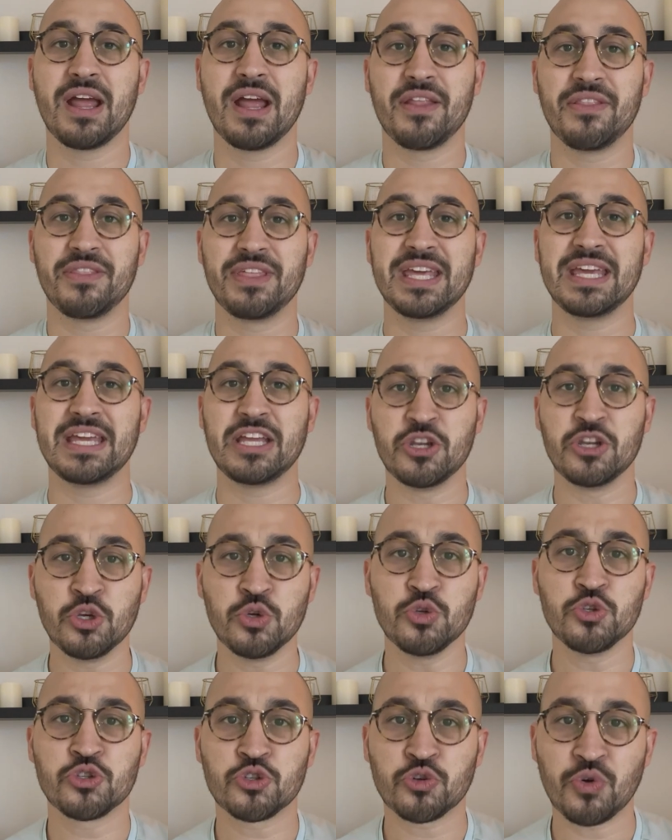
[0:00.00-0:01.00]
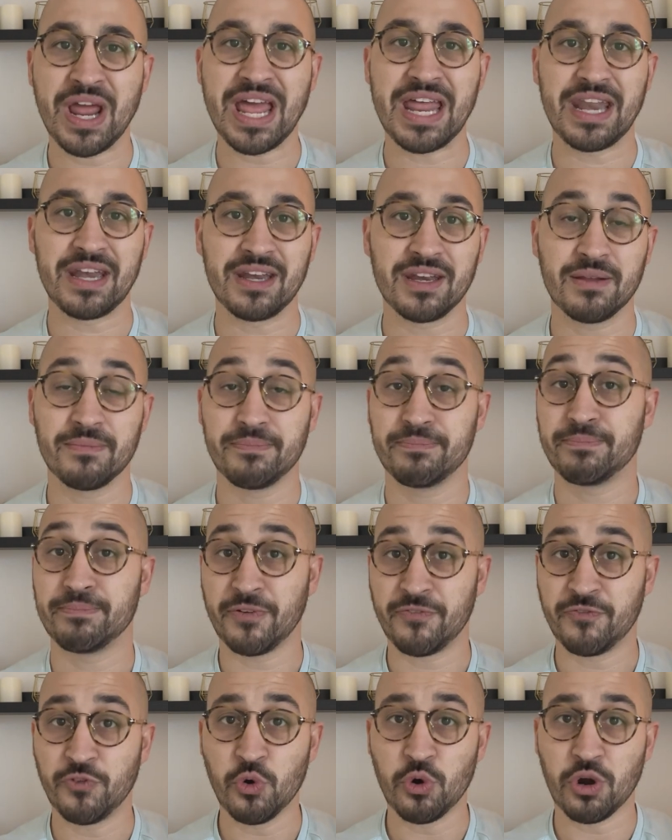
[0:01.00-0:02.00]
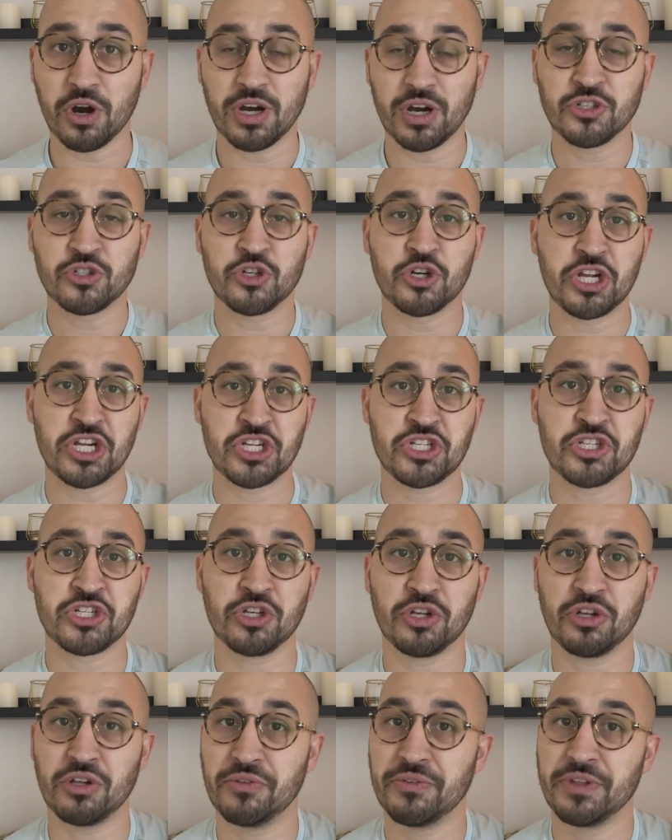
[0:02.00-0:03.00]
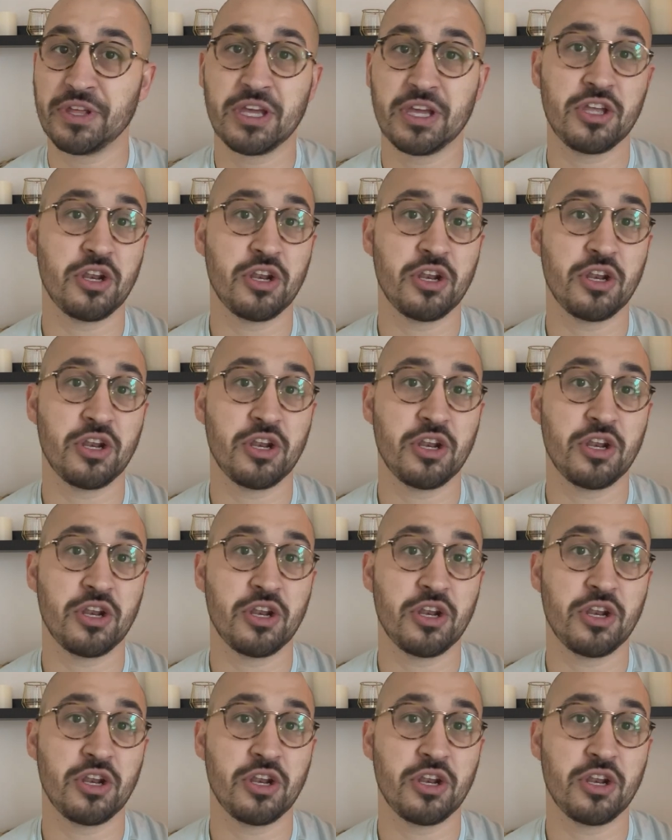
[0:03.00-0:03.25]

the new trend. Before, traditional,